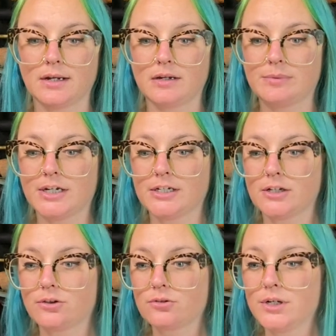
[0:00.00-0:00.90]
I paid
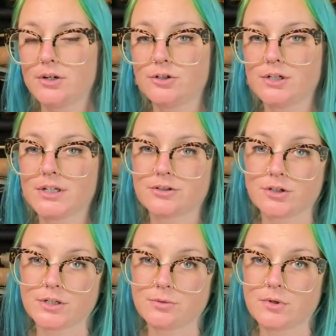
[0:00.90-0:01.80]

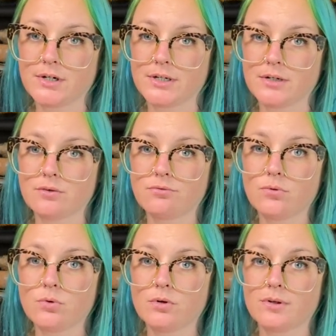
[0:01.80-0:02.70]
331
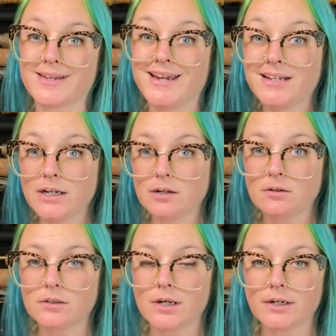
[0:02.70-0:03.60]
for the
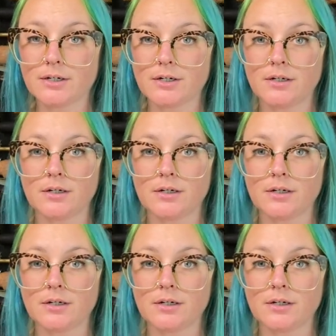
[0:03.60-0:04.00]
handheld iron.